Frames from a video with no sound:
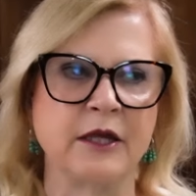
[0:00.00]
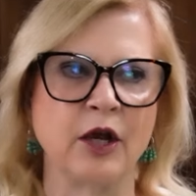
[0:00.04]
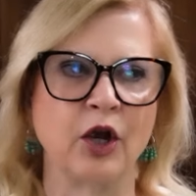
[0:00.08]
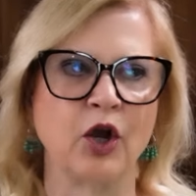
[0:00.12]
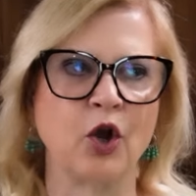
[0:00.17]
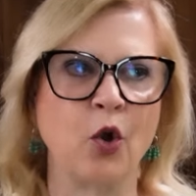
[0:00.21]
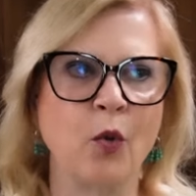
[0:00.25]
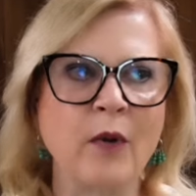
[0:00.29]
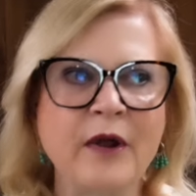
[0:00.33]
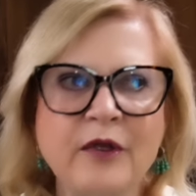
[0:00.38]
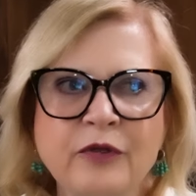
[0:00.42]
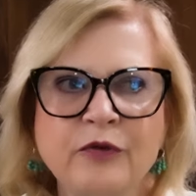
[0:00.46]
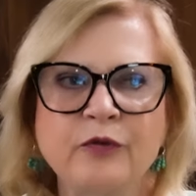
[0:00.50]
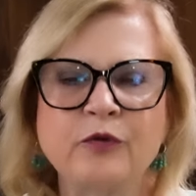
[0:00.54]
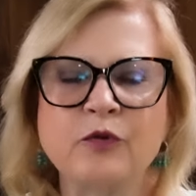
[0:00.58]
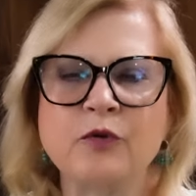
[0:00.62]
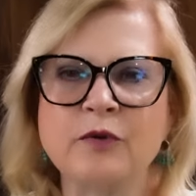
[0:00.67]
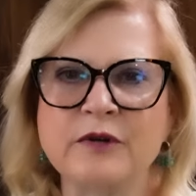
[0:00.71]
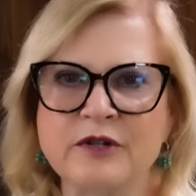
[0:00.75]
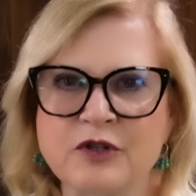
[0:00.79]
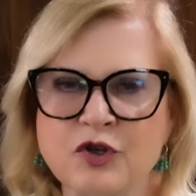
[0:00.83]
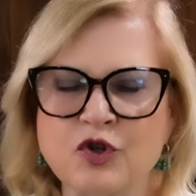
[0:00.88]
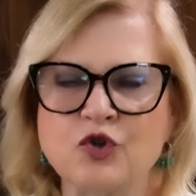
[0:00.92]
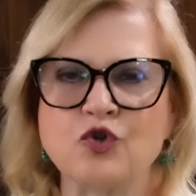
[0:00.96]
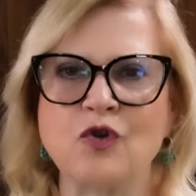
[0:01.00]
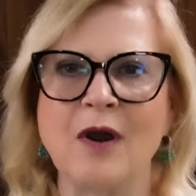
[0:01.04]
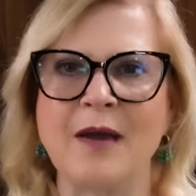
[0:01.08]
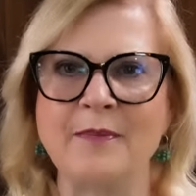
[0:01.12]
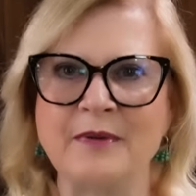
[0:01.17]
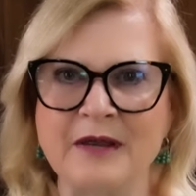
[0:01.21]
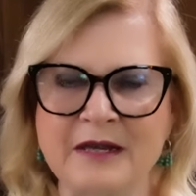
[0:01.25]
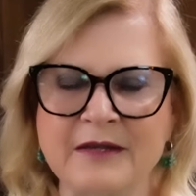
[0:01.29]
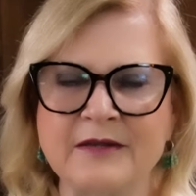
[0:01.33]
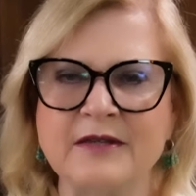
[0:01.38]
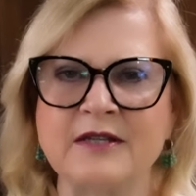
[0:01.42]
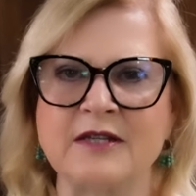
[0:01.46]
They're going through and
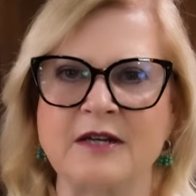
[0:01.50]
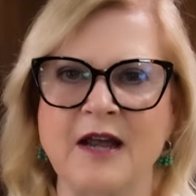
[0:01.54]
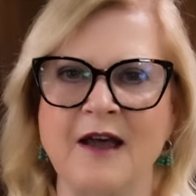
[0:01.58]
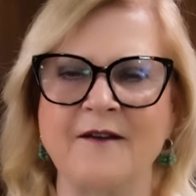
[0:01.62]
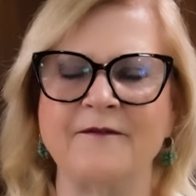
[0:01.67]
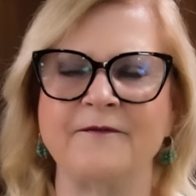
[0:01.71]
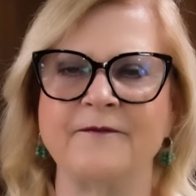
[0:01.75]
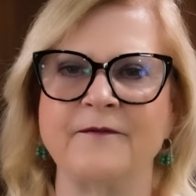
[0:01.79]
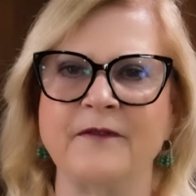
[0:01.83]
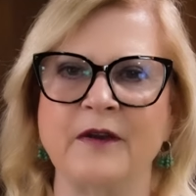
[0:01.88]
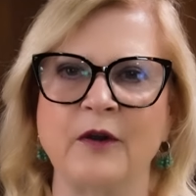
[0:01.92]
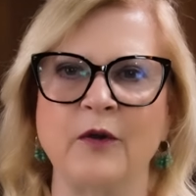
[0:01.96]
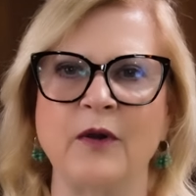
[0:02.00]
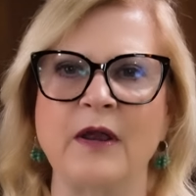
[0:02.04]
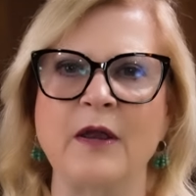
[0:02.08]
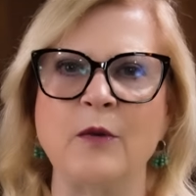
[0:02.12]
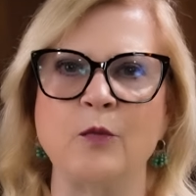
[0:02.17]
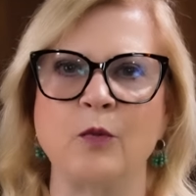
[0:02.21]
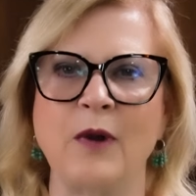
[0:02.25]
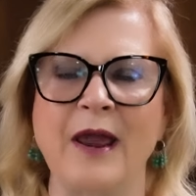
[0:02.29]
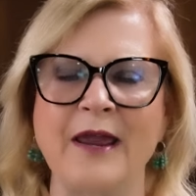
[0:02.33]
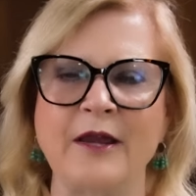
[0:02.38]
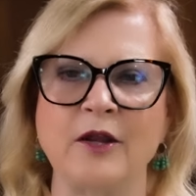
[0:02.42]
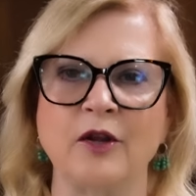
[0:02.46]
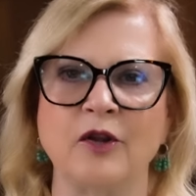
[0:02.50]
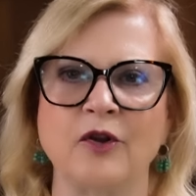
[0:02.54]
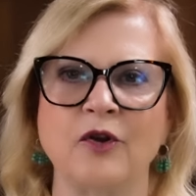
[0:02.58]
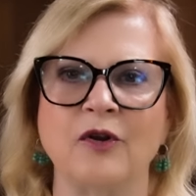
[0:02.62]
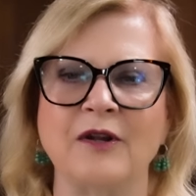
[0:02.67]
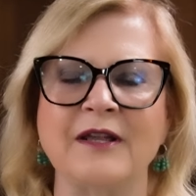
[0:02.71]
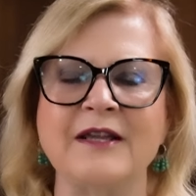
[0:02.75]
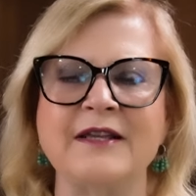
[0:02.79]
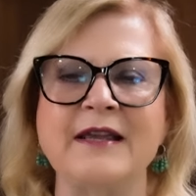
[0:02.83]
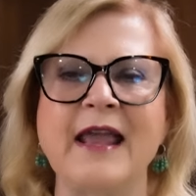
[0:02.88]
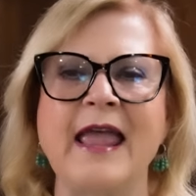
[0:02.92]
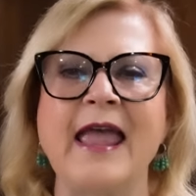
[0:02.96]
scrubbing stuff very
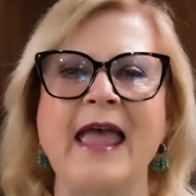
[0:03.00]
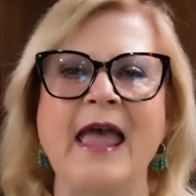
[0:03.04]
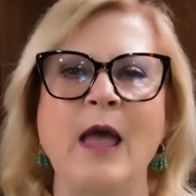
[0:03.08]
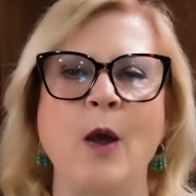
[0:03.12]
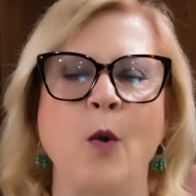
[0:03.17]
regularly.